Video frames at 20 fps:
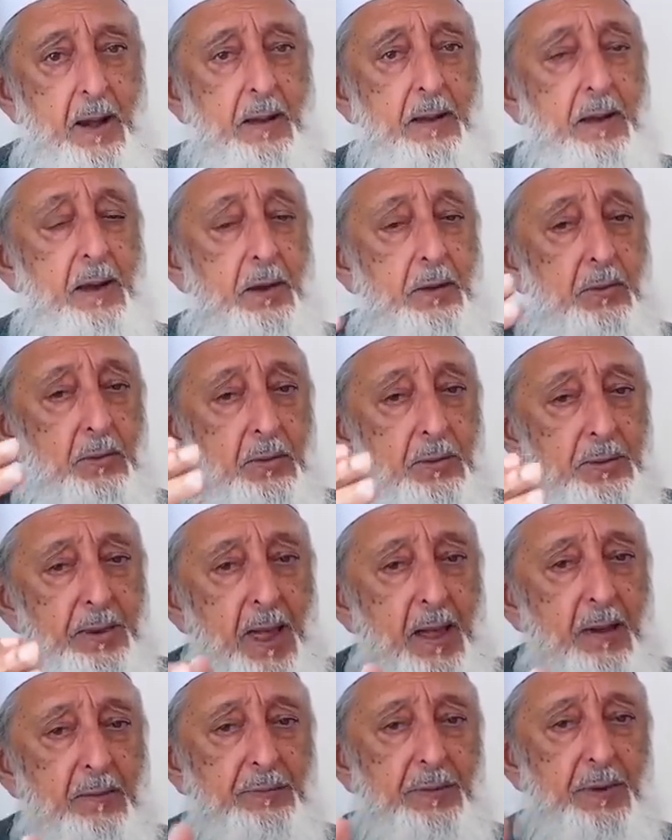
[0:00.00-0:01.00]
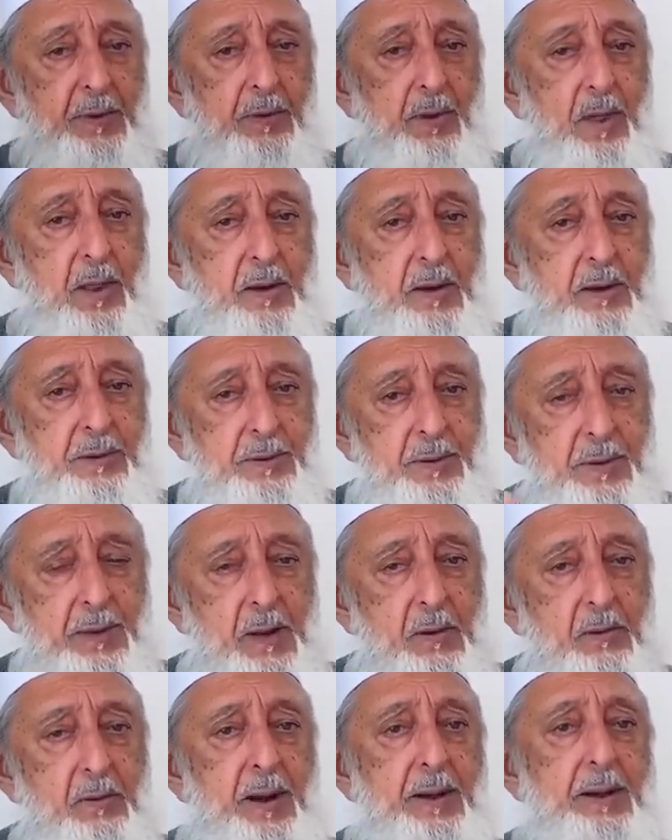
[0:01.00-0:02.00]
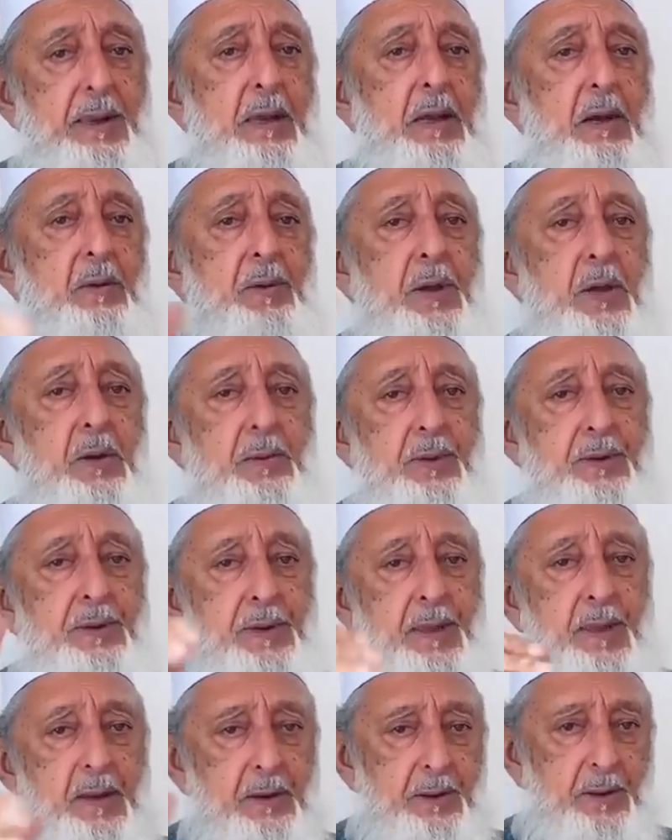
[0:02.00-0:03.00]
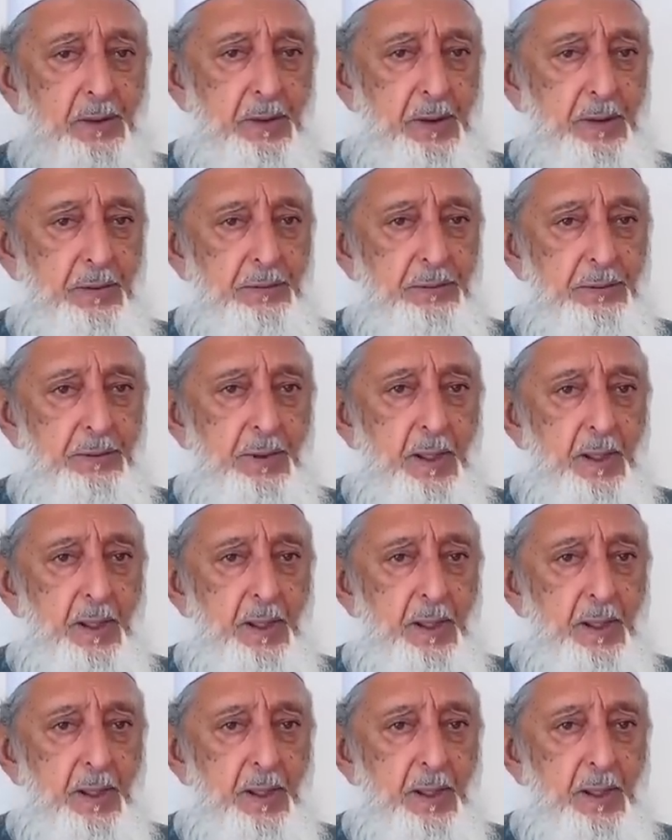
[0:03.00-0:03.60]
They don't have the knowledge, and they're running away with ignorance